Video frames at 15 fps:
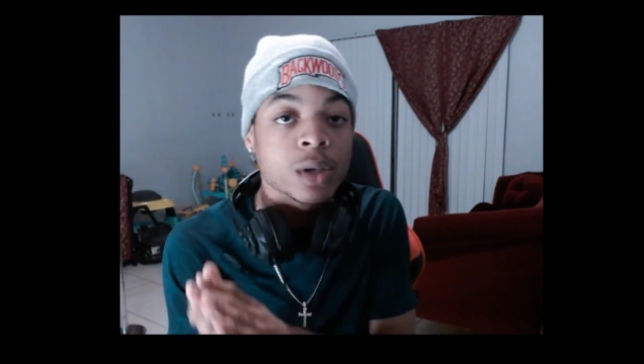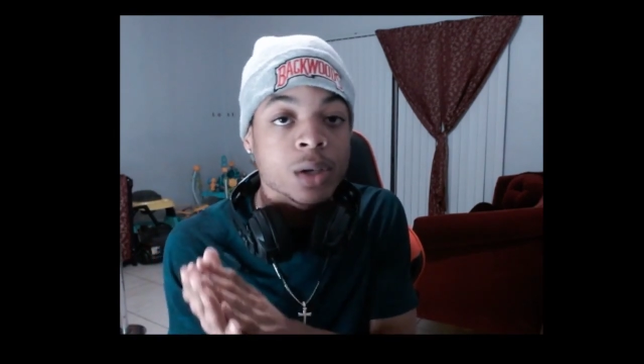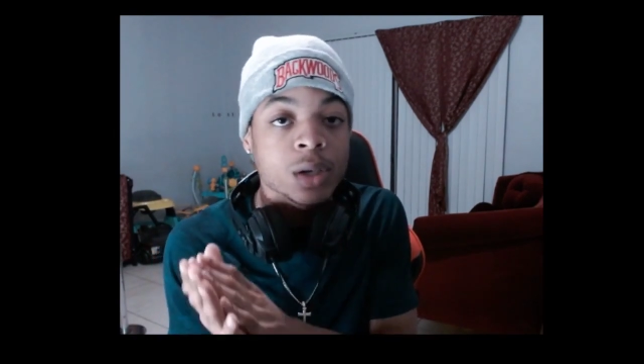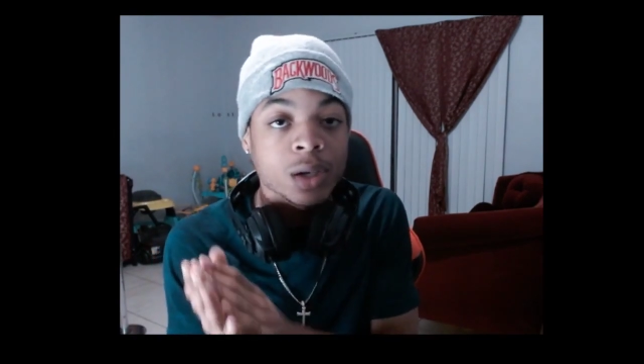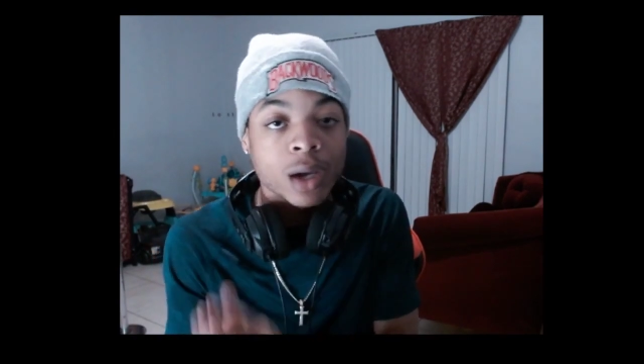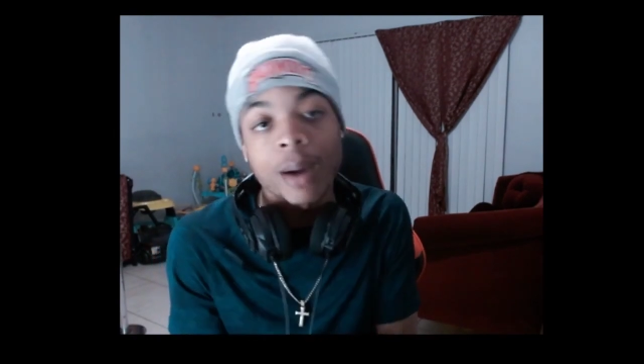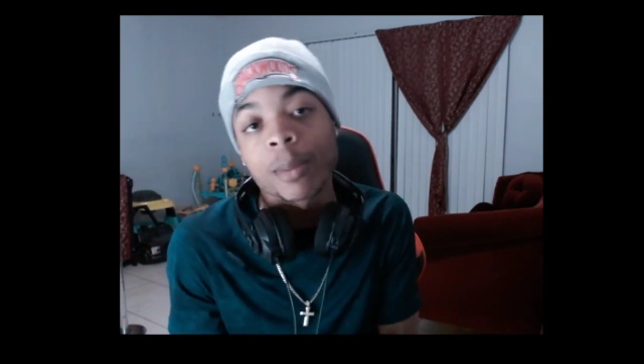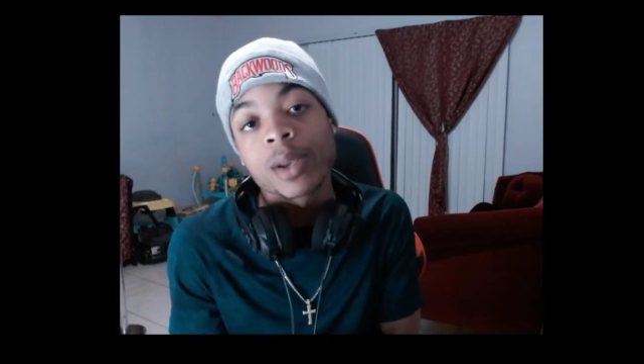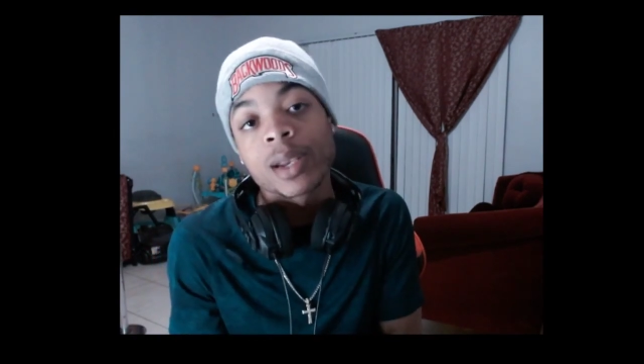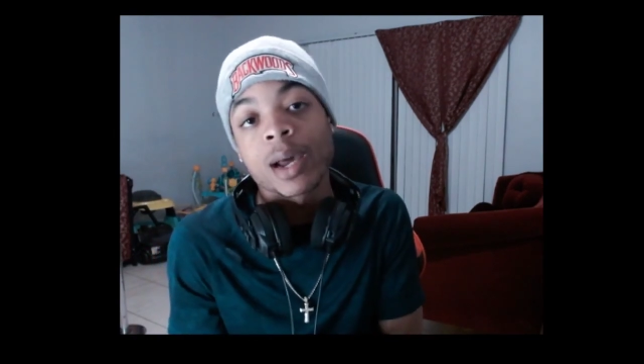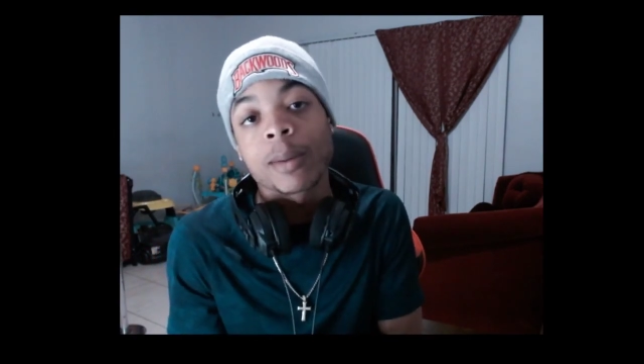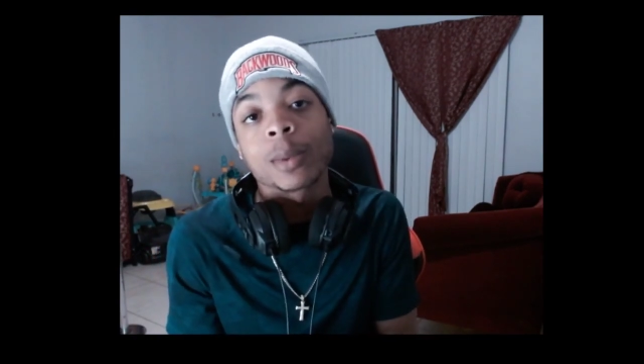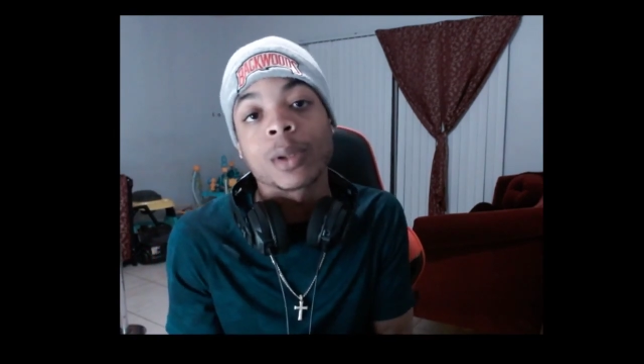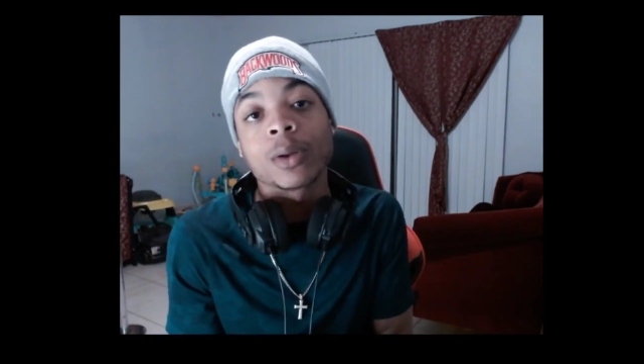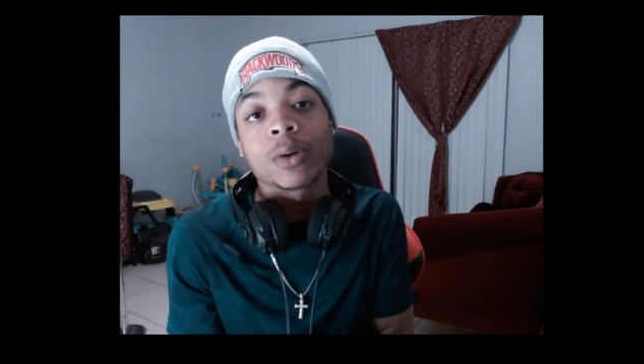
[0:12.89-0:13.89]
comment
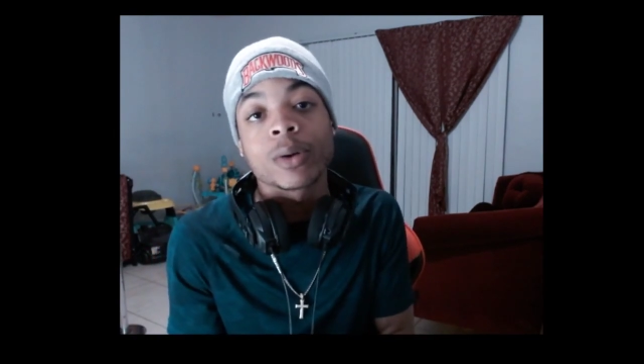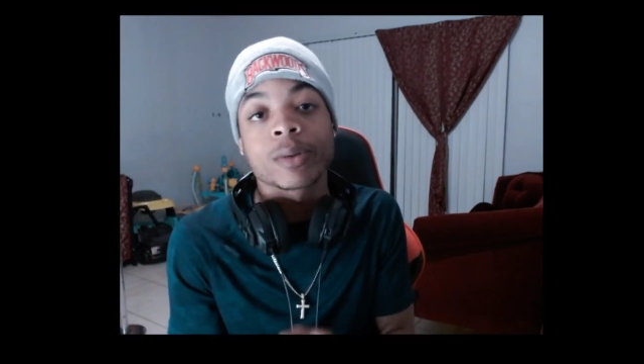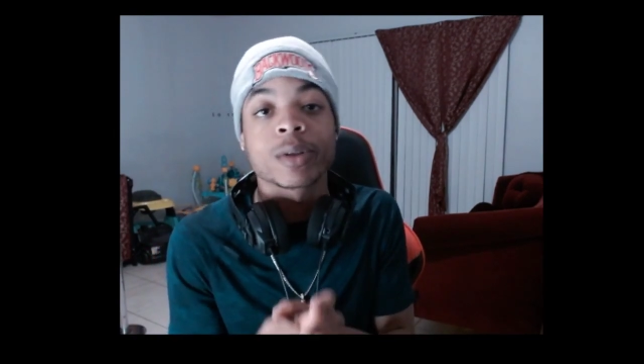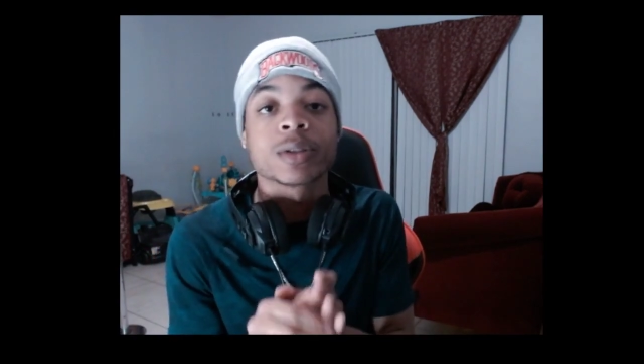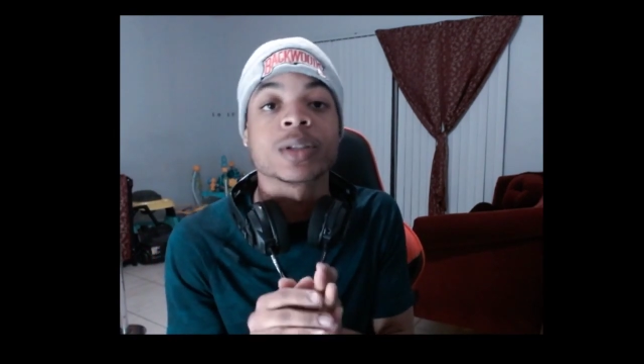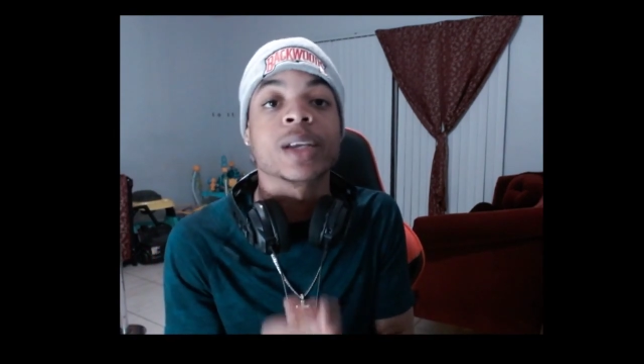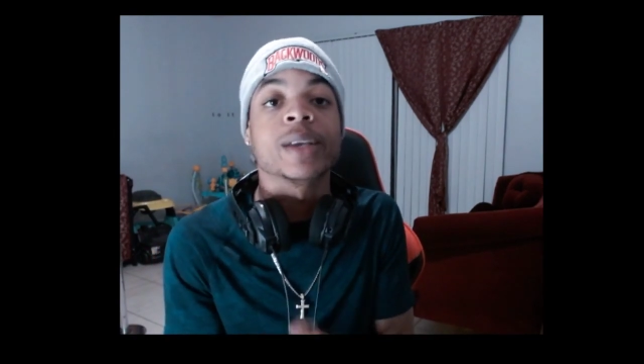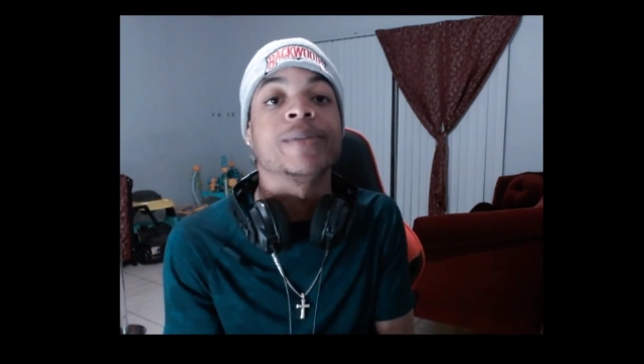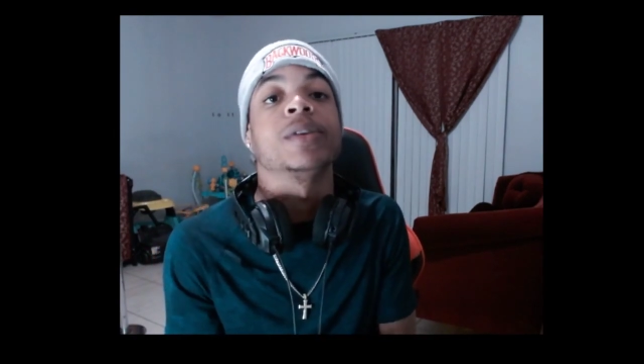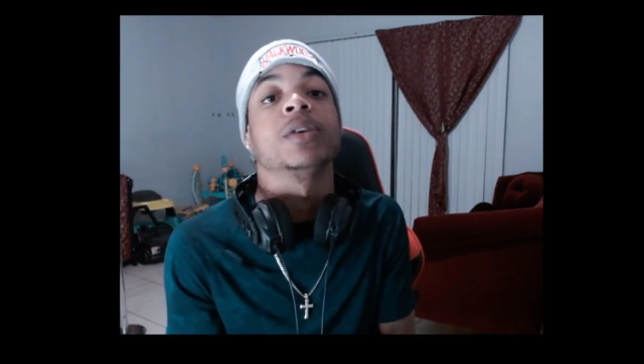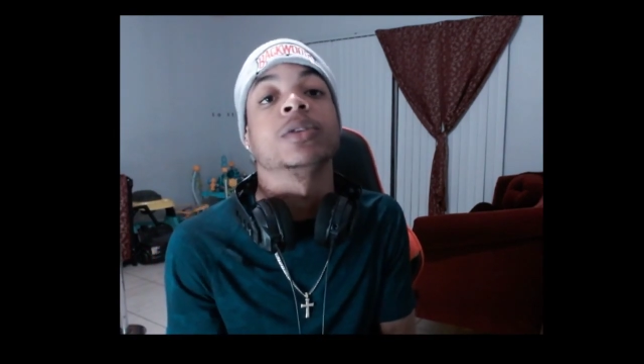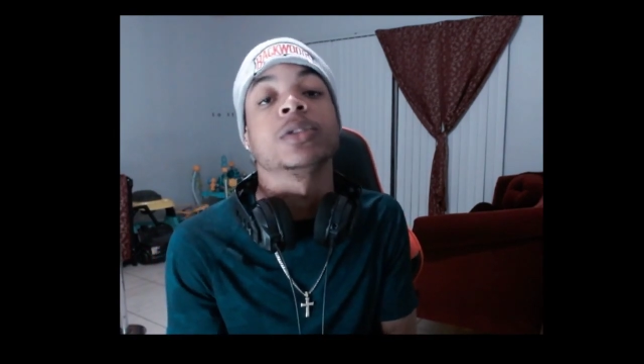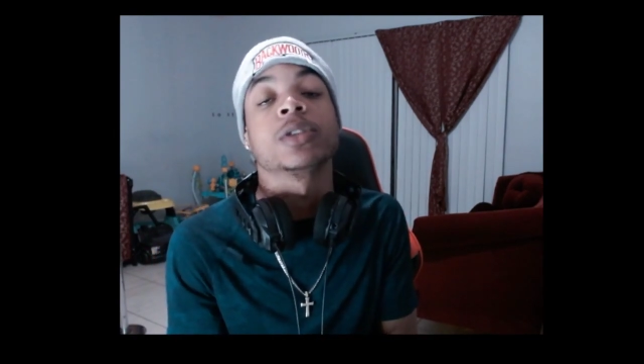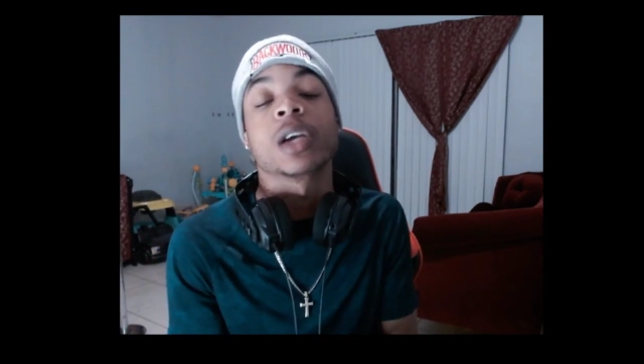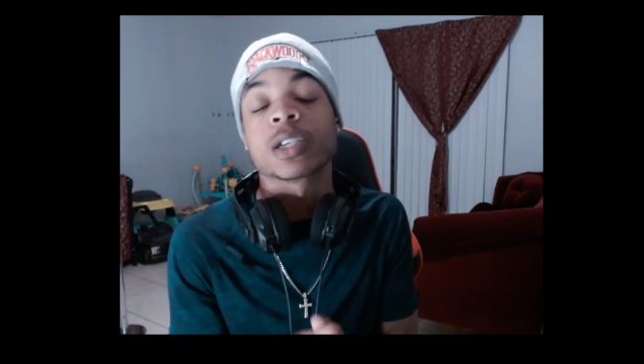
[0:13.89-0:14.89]
down below if there's any
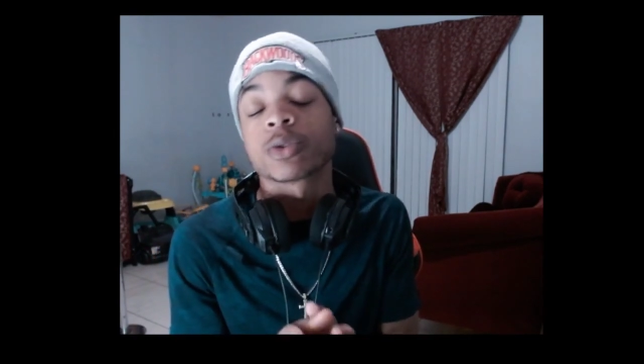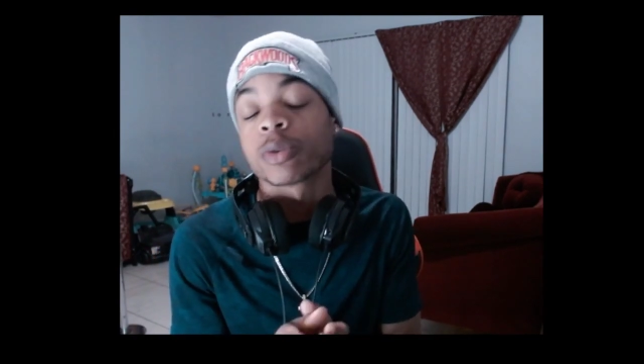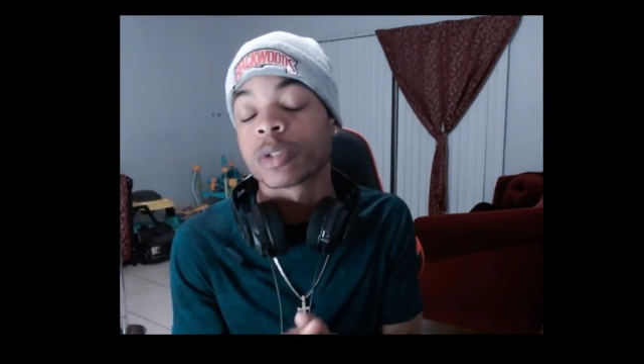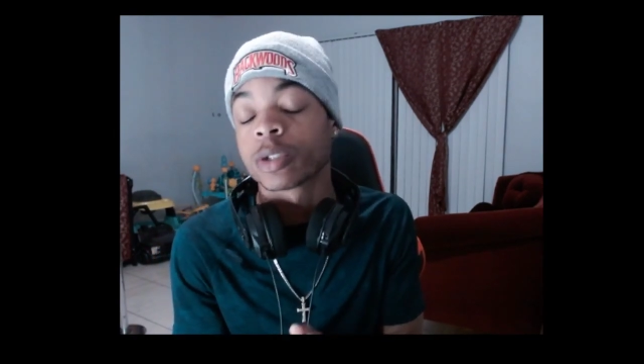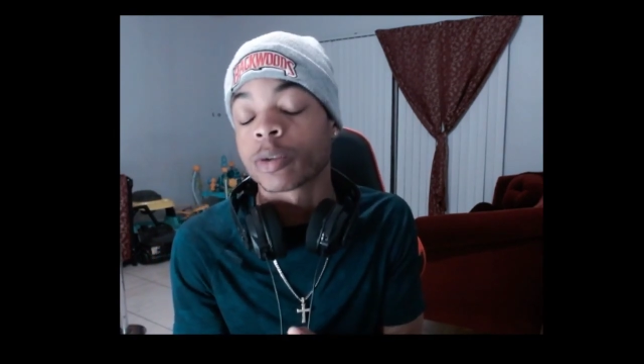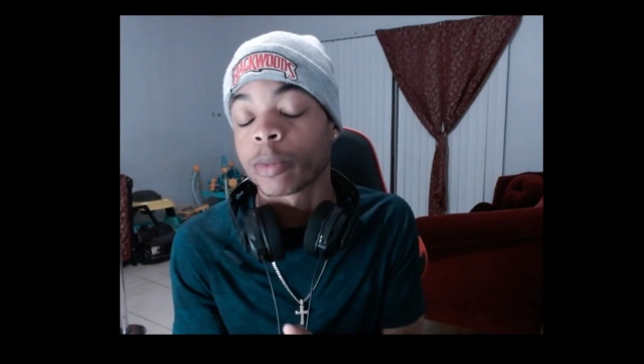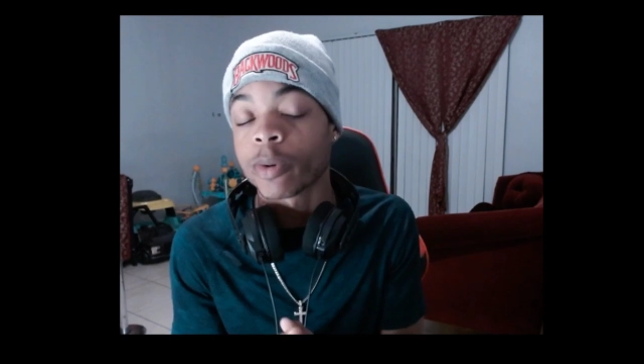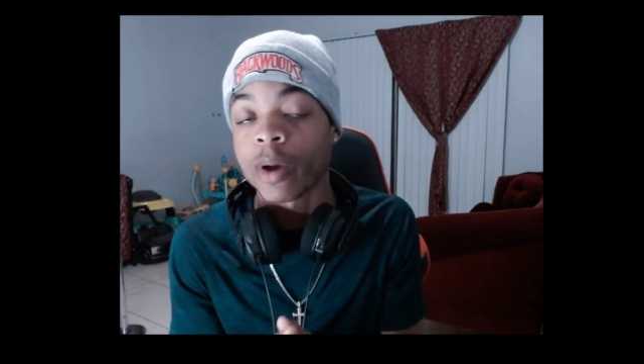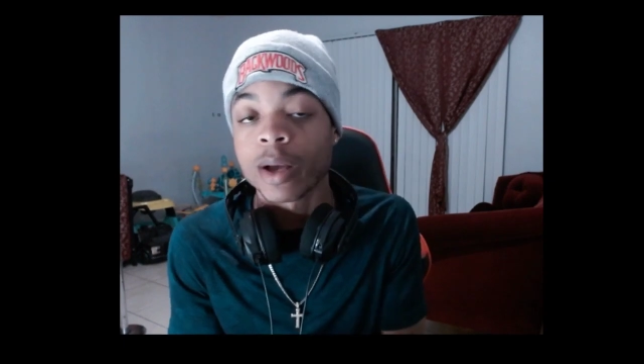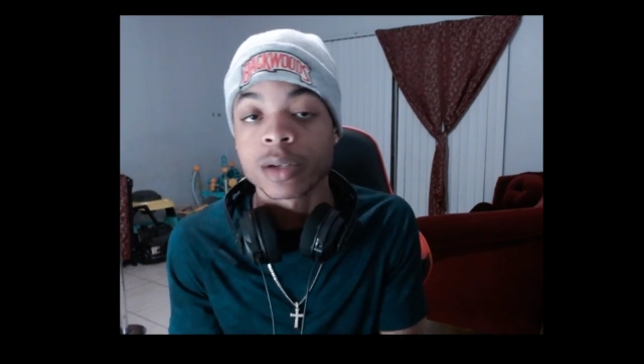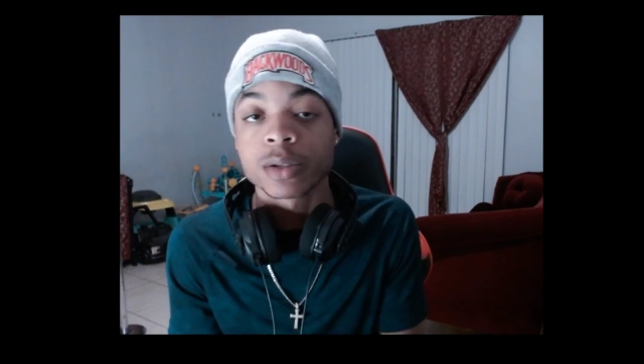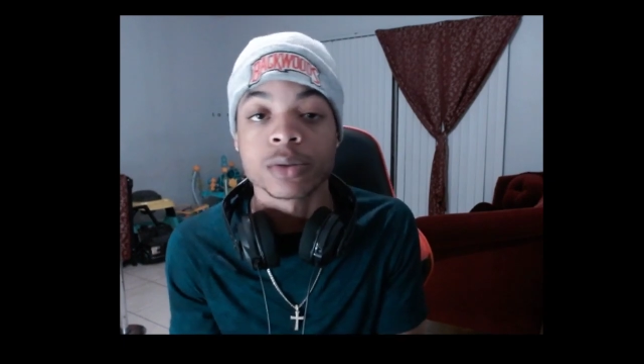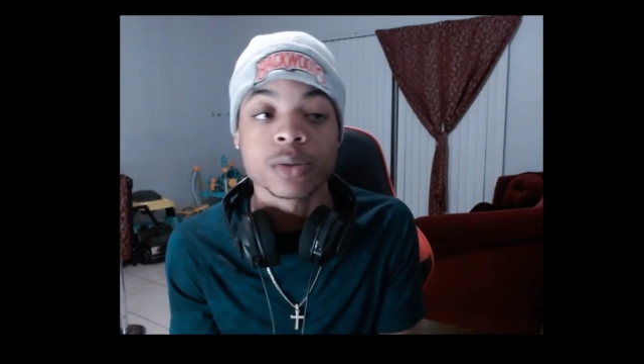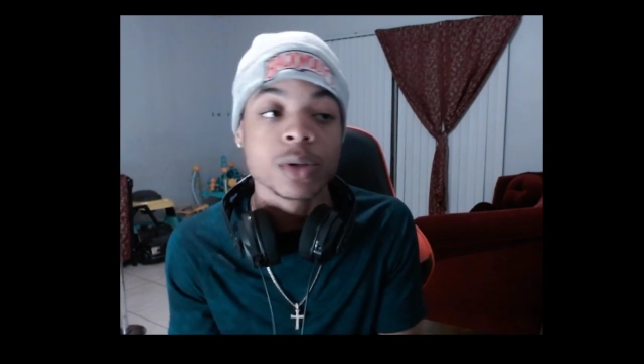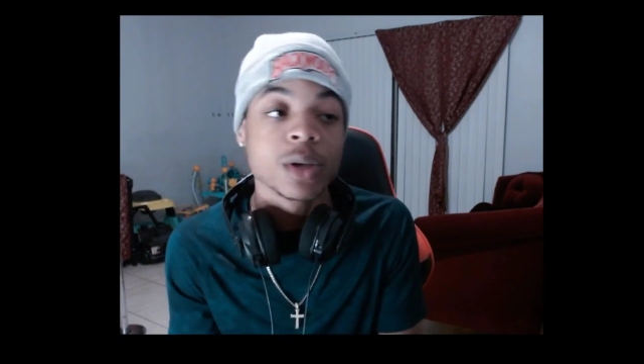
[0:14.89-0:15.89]
videos you guys want to see me react to.